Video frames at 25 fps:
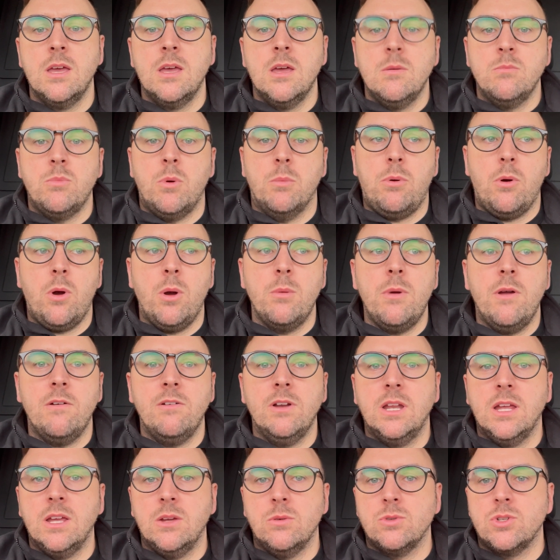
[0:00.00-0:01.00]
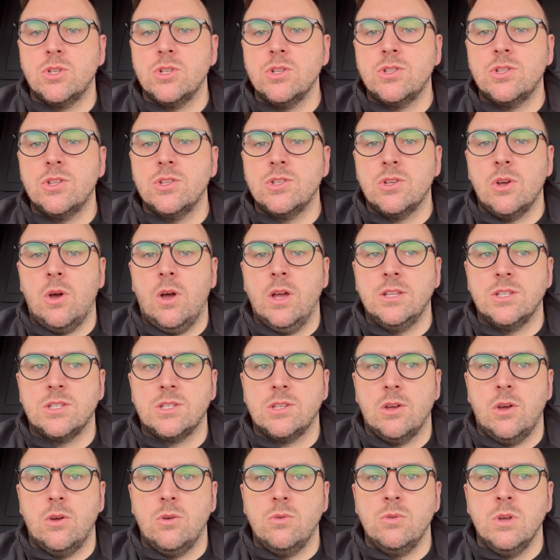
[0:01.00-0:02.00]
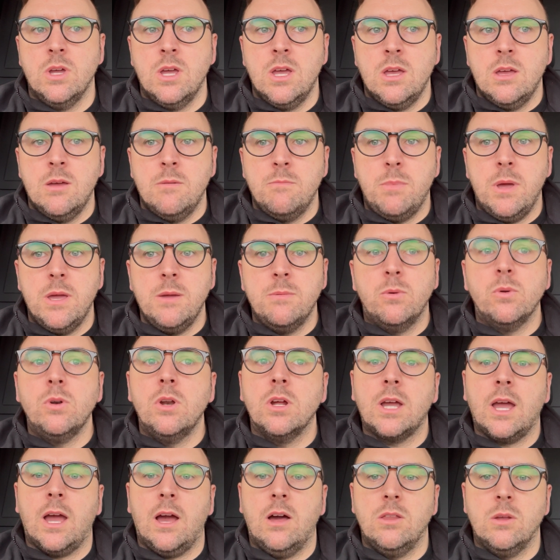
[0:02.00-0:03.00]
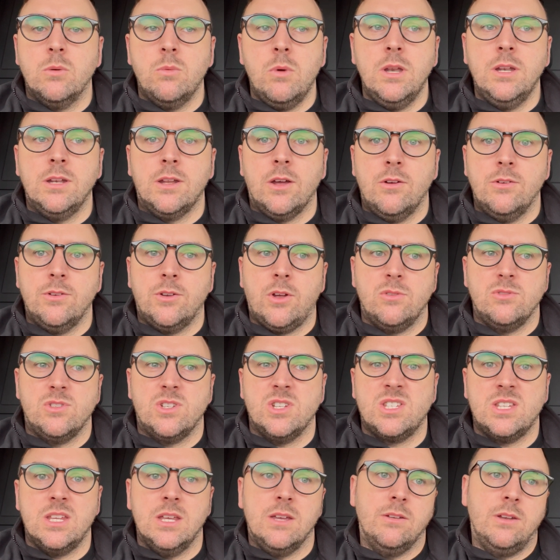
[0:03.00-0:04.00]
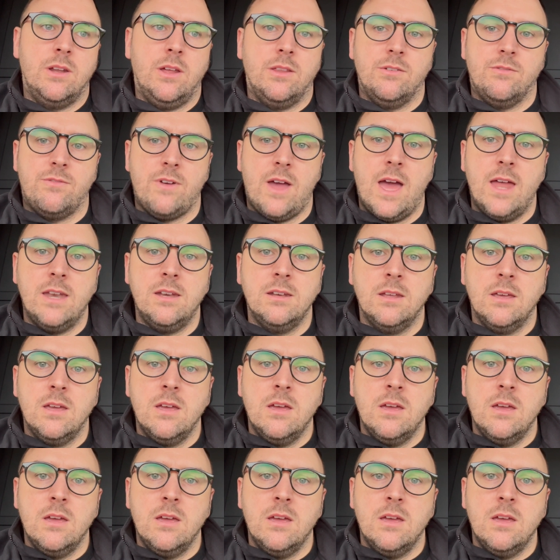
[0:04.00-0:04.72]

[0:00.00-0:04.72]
But primarily it was just designed so people look out the window and don't just see another van,